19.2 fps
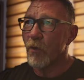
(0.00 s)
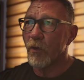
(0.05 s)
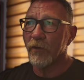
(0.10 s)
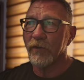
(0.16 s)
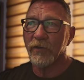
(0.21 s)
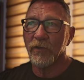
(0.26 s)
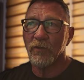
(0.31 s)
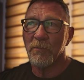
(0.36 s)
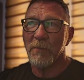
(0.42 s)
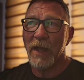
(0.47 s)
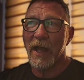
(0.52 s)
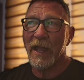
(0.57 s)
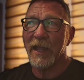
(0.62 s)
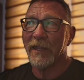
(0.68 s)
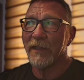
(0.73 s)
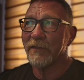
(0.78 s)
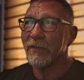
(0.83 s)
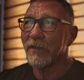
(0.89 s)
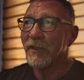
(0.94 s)
or do you
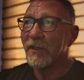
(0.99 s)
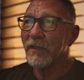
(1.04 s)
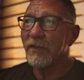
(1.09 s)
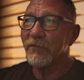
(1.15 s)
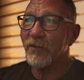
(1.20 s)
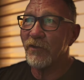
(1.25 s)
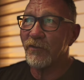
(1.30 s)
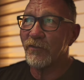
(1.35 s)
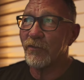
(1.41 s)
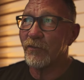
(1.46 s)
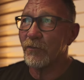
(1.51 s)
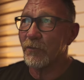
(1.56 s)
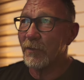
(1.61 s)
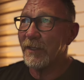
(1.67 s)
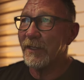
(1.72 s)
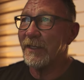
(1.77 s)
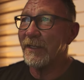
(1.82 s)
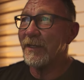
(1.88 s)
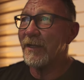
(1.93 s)
buy just
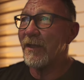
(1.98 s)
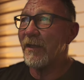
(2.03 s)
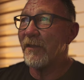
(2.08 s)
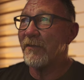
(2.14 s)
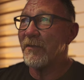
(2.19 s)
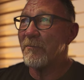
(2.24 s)
three of